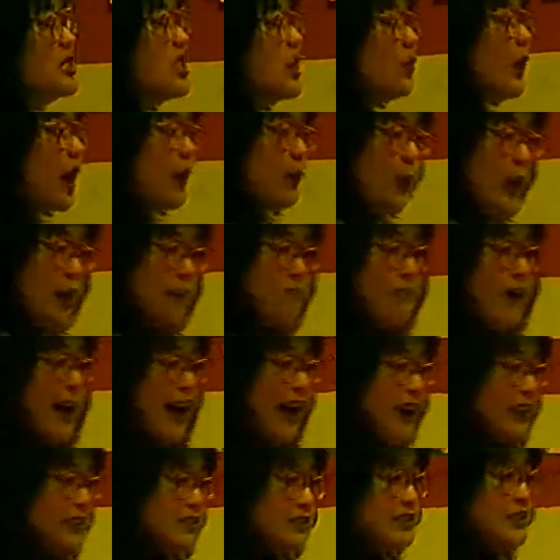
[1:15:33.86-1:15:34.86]
So I went
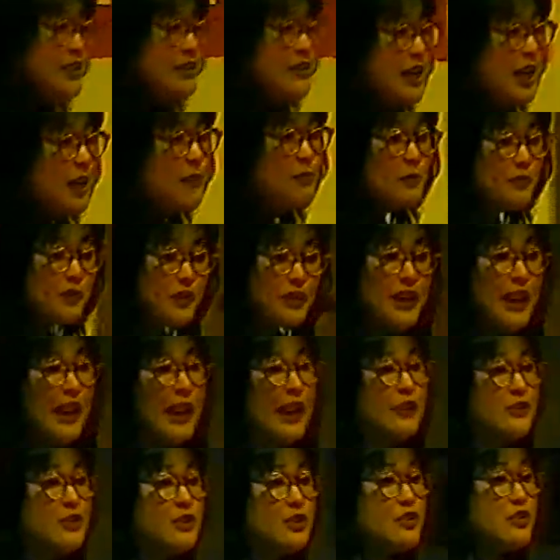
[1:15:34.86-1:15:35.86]
back to the tape of the
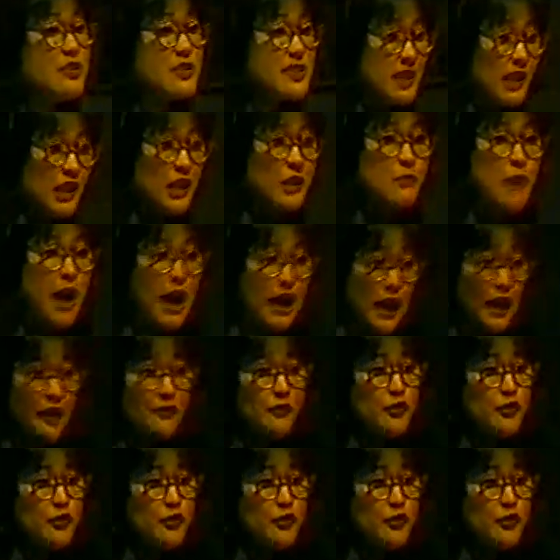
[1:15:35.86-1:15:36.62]
cantor singing my